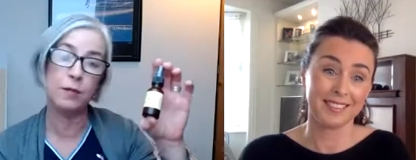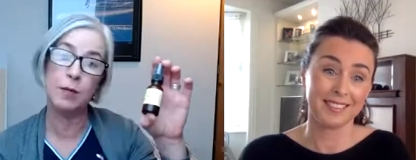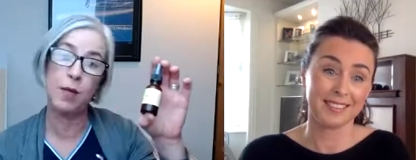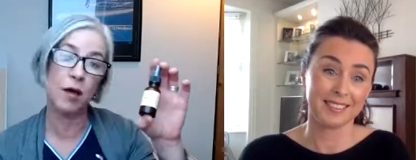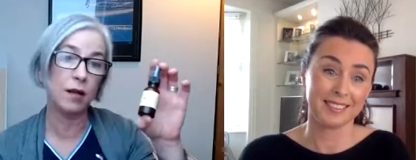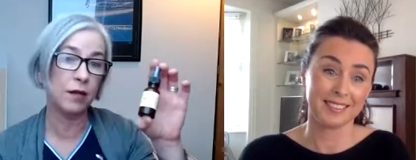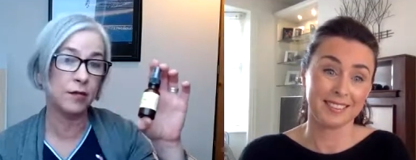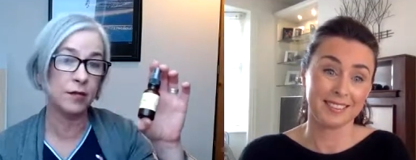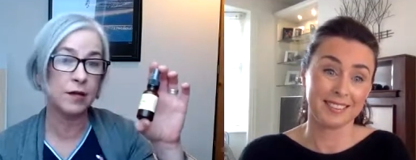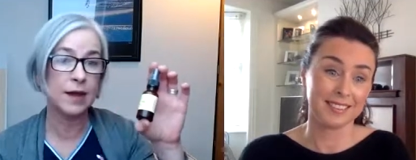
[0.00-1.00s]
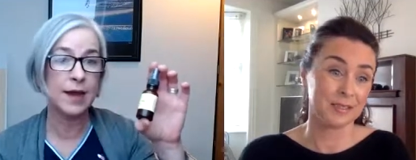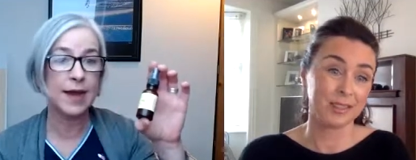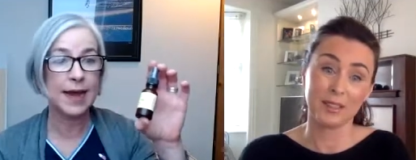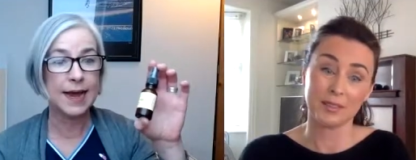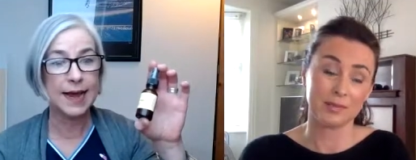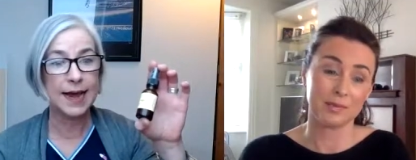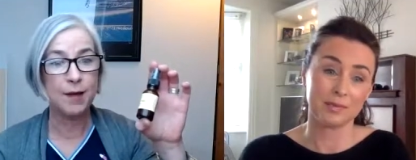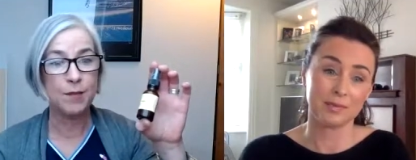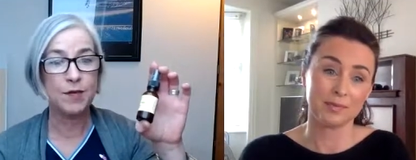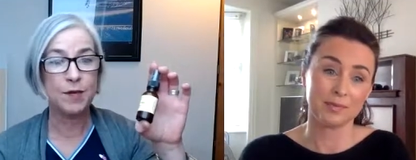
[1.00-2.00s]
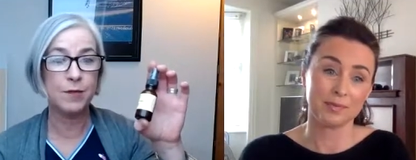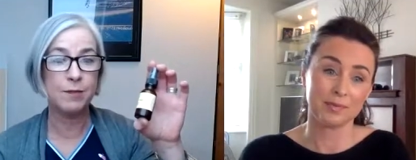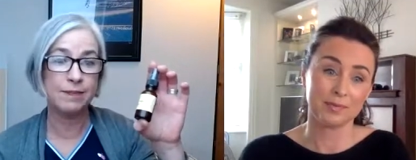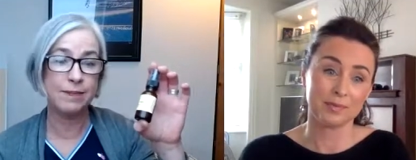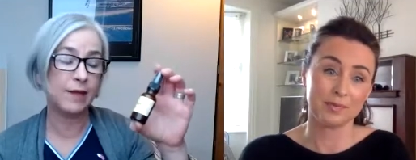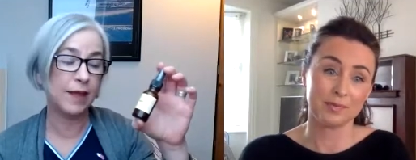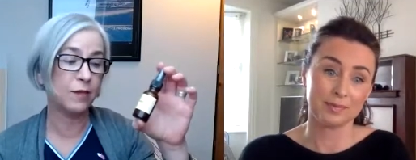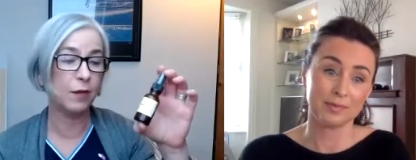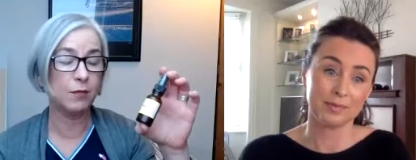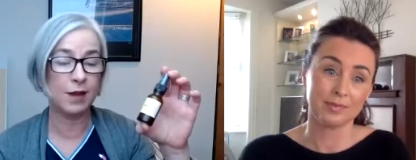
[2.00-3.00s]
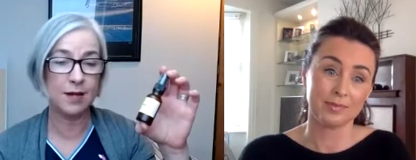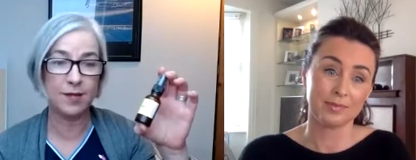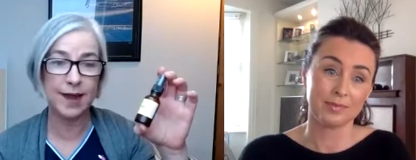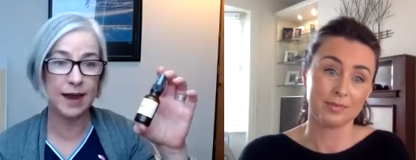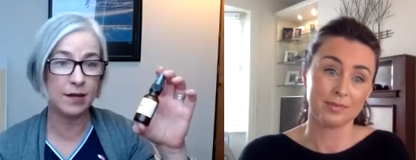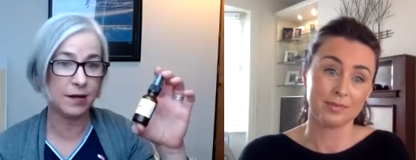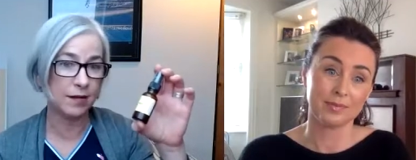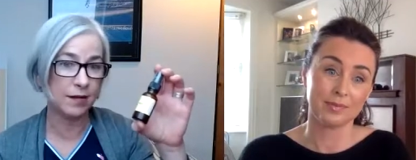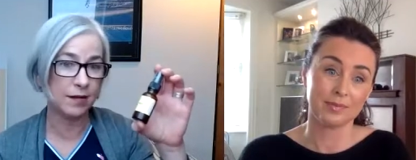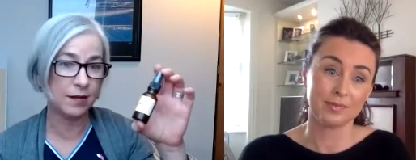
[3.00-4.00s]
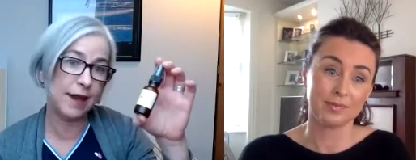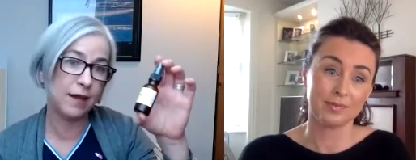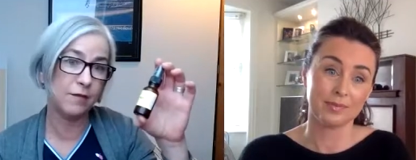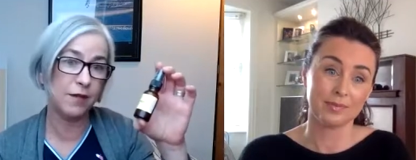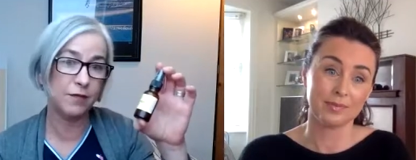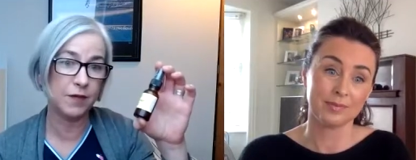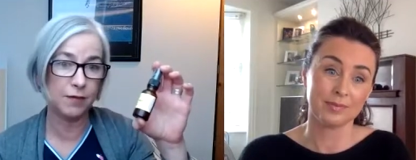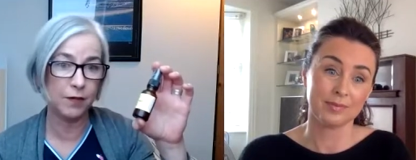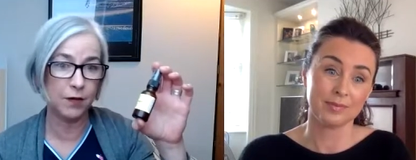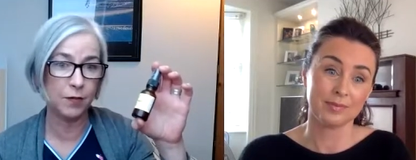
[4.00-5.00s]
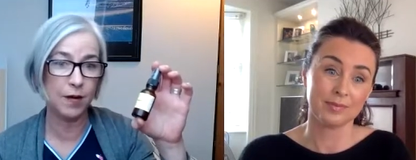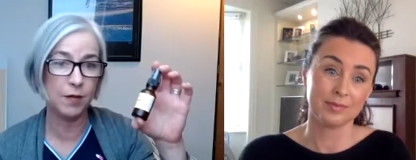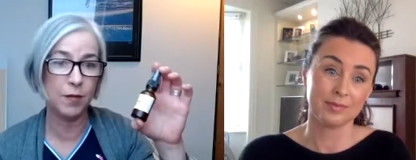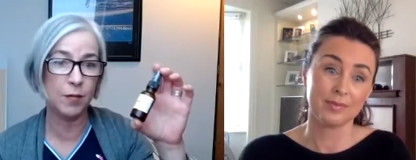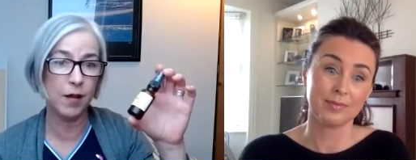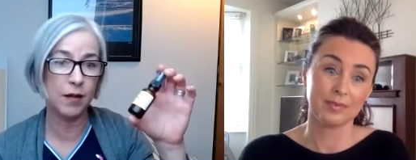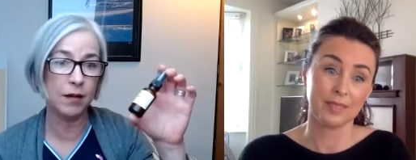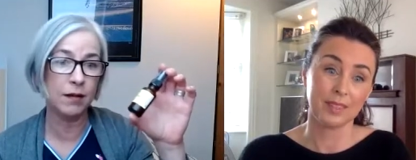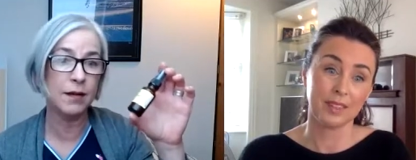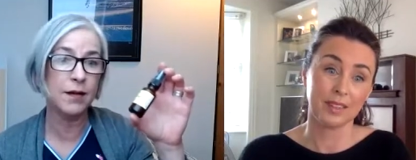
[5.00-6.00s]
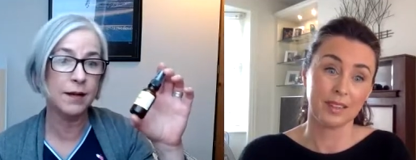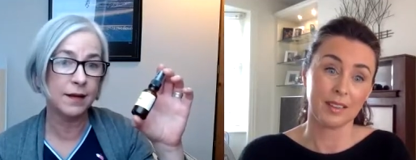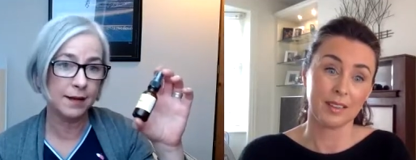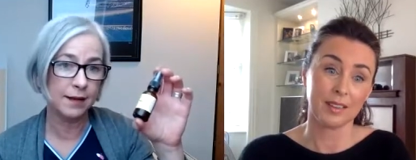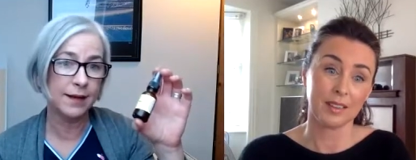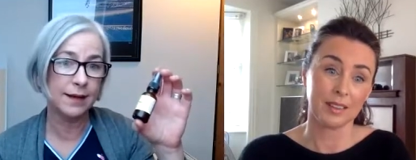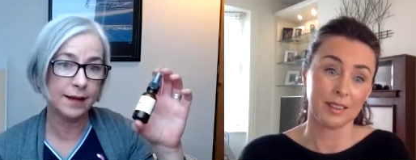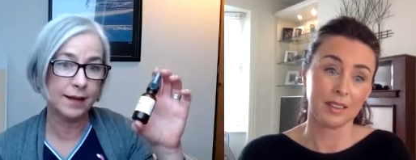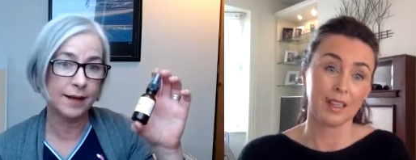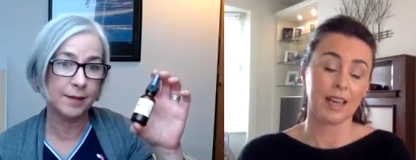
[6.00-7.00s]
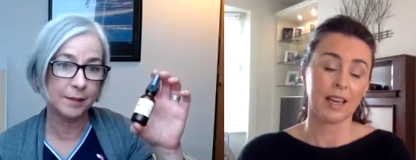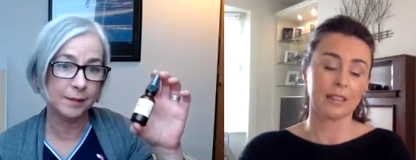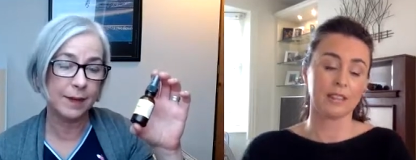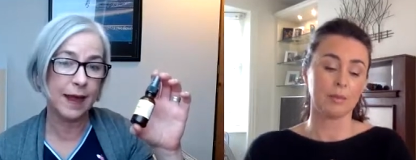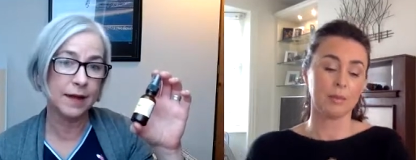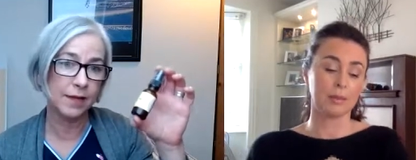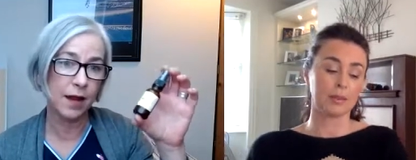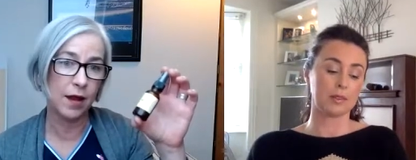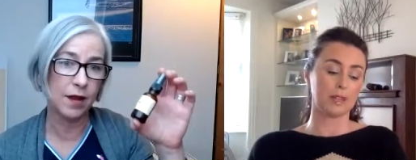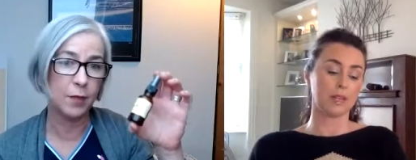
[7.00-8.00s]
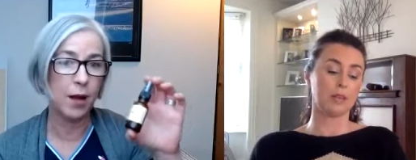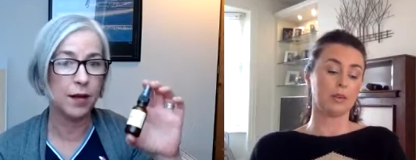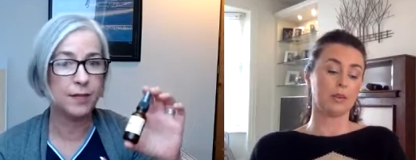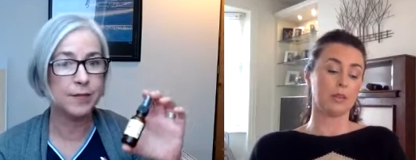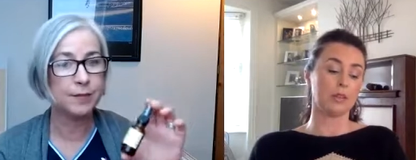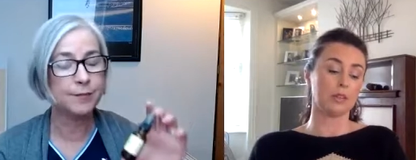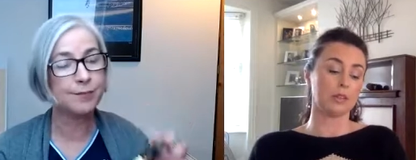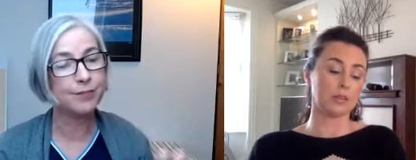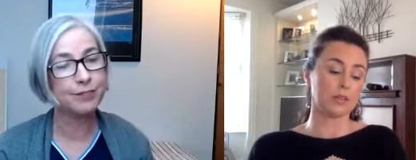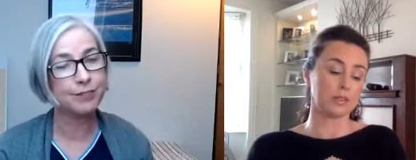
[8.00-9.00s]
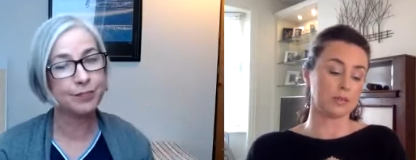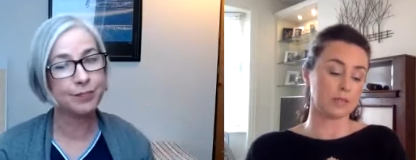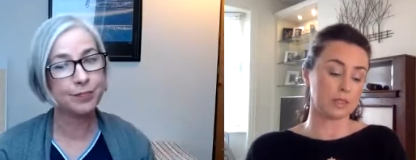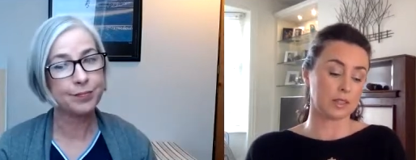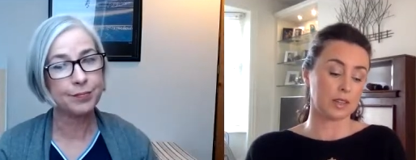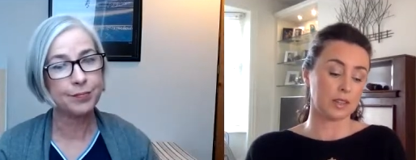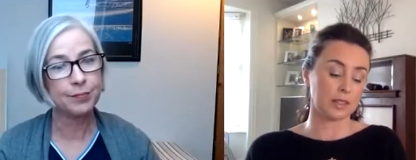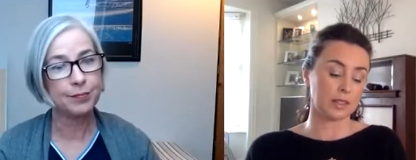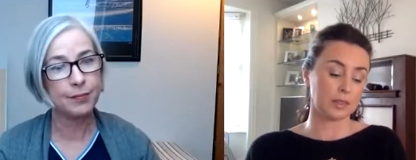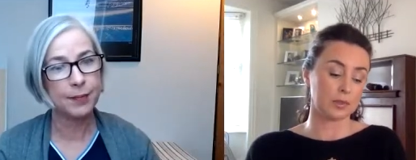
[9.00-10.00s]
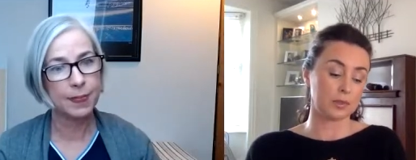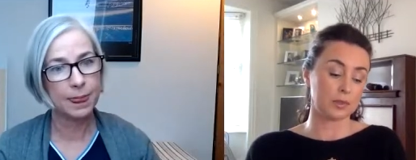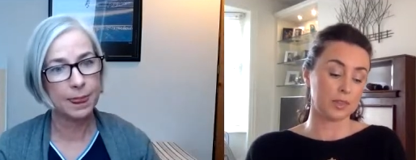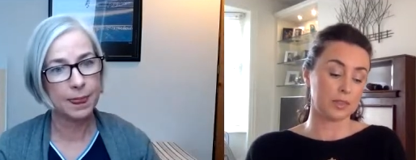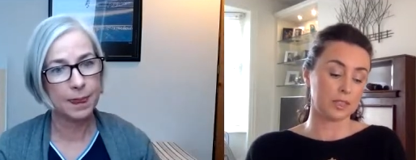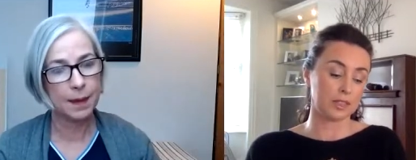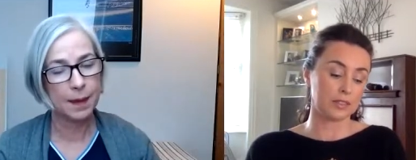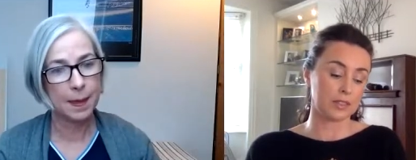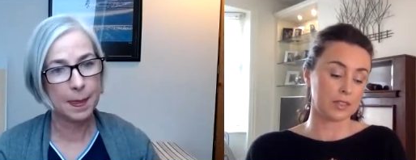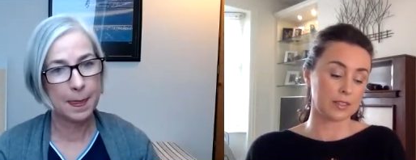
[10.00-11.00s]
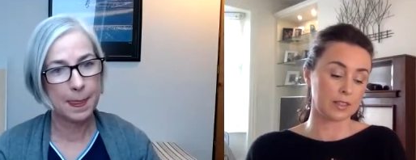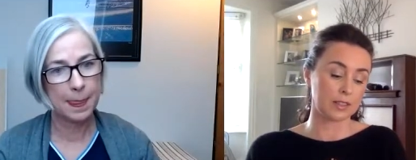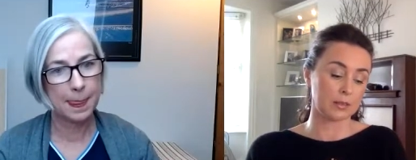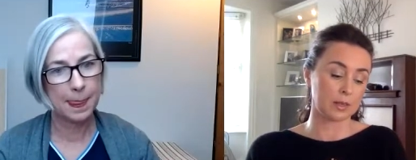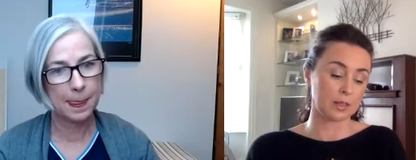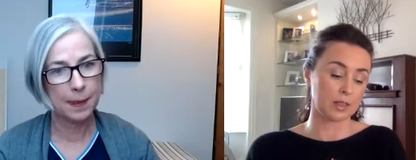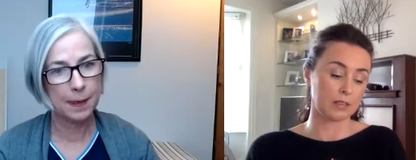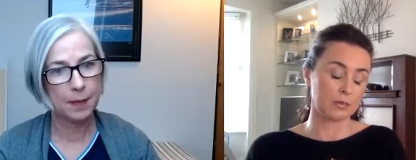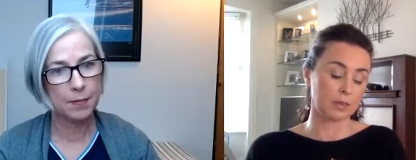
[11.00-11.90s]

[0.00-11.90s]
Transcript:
Speaker 1: we bottle it. Wow. Um, so uh, that's why we can sell it at 10.50 for a 20 ml bottle
Speaker 2: yeah yeah uh, and tell me about you know the uses of it because i was particularly interested in it myself